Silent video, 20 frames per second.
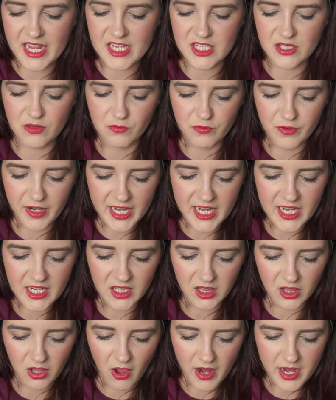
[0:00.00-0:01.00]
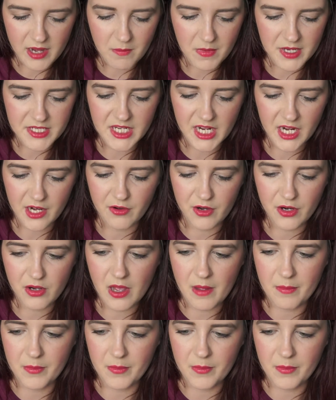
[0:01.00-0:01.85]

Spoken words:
it's a really light material.